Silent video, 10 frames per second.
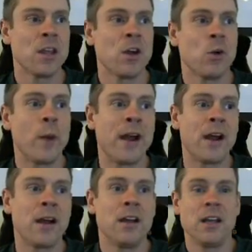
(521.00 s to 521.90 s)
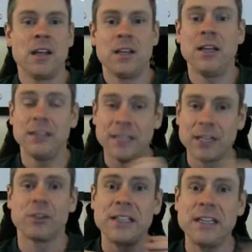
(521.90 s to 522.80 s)
where you
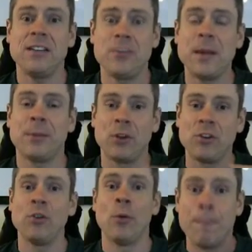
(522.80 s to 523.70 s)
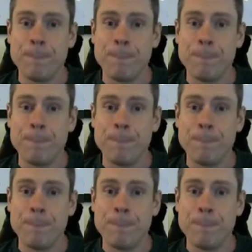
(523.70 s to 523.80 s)
literally need to be able to do